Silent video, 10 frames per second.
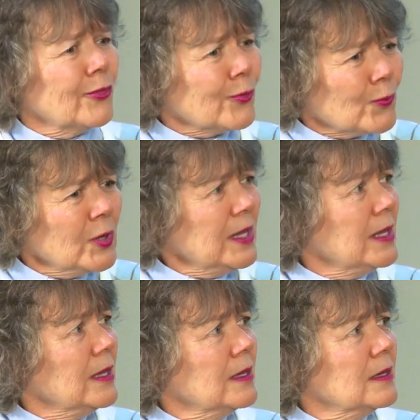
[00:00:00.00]

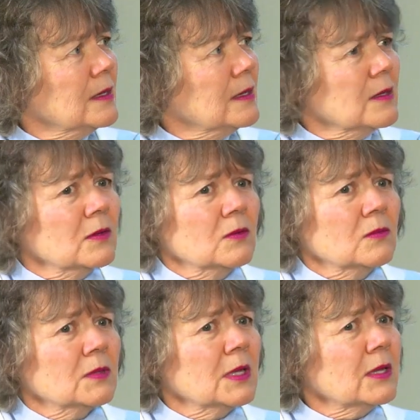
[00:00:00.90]
3?
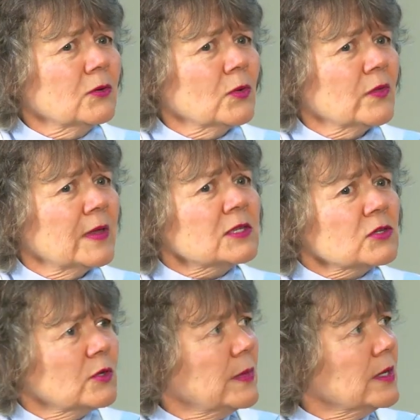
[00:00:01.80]
I don't know if that's
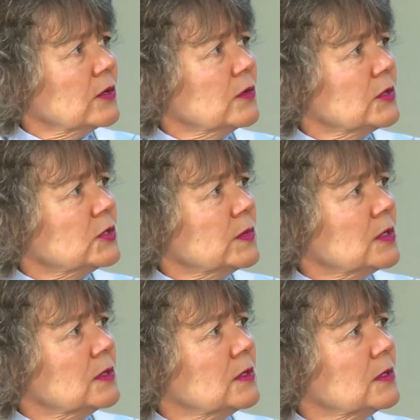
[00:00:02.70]
going to be encouragement.